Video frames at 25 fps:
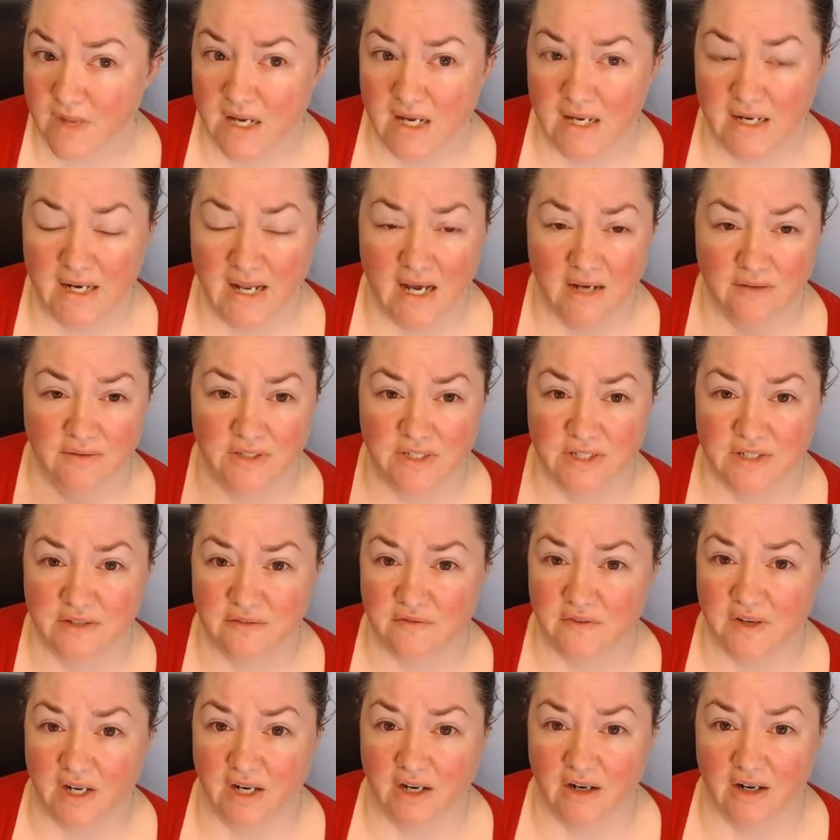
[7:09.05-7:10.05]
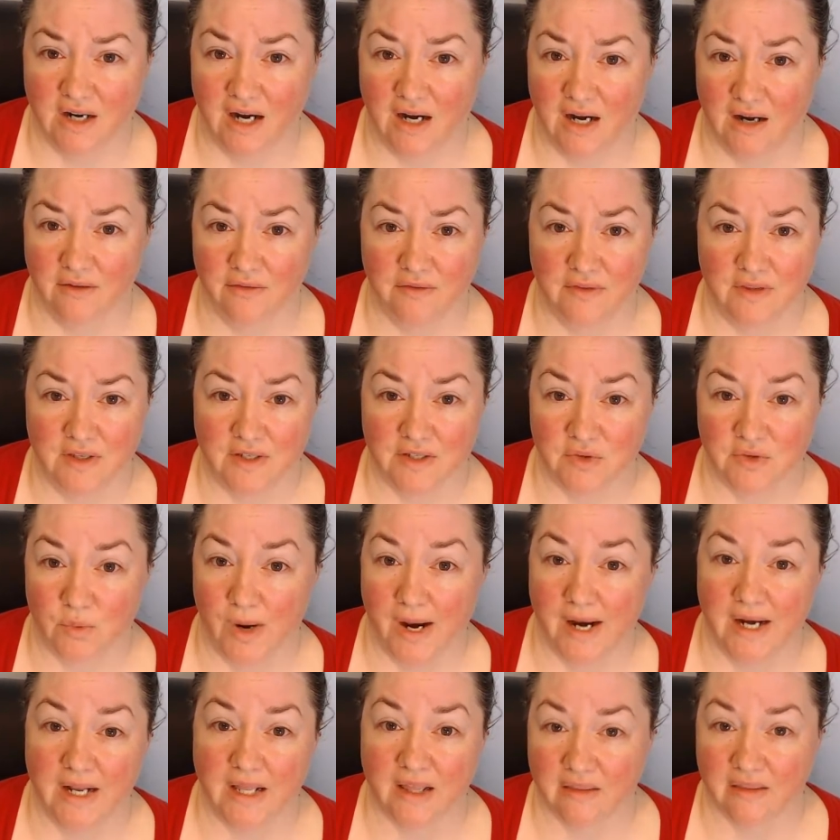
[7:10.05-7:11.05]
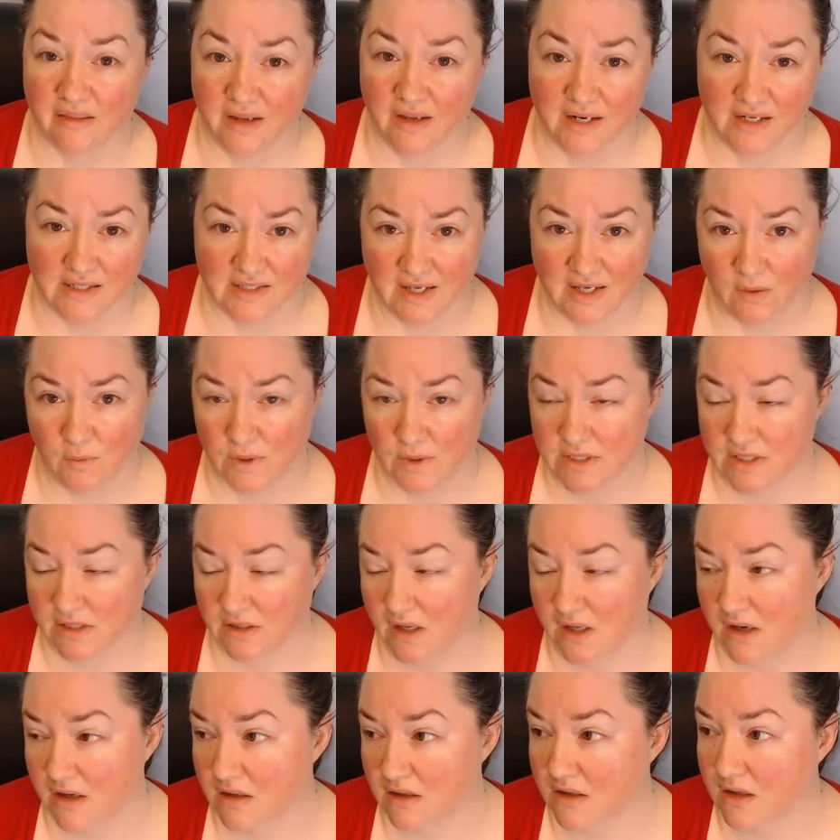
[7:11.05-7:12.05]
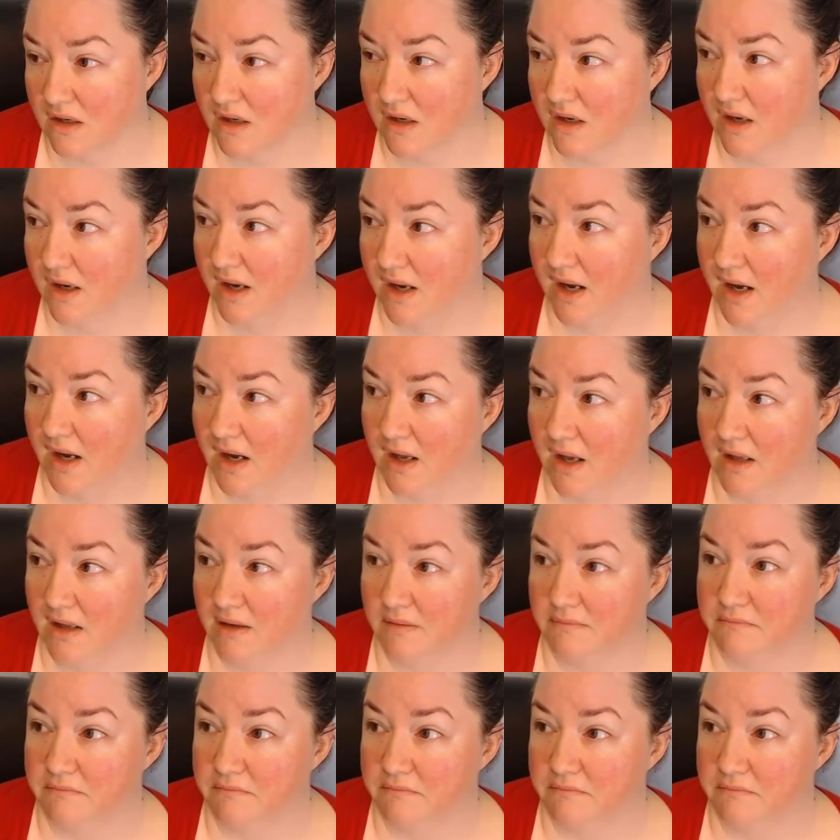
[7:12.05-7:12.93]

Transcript: and having to figure out this writing thing as I went along. Uh,